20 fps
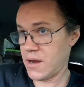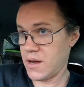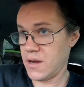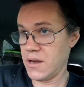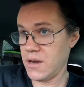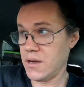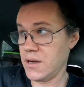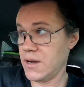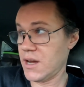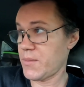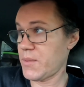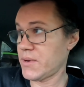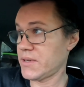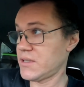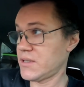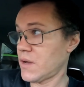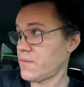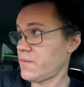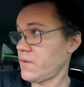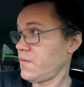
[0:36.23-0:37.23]
I got
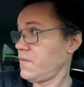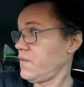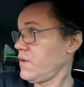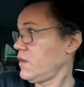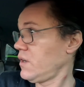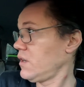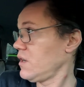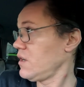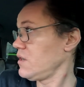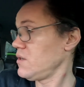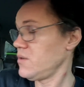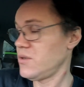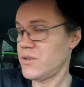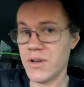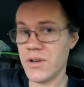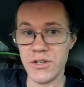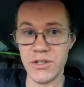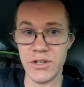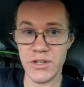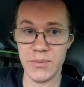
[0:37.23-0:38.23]
myself a very
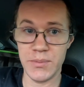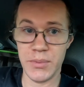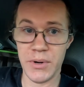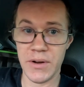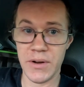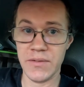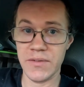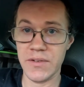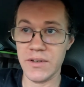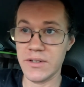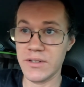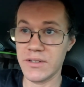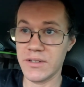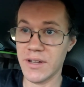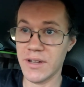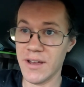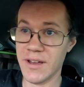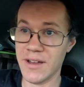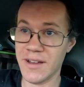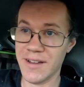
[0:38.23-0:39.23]
nutritious
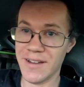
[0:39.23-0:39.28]
breakfast.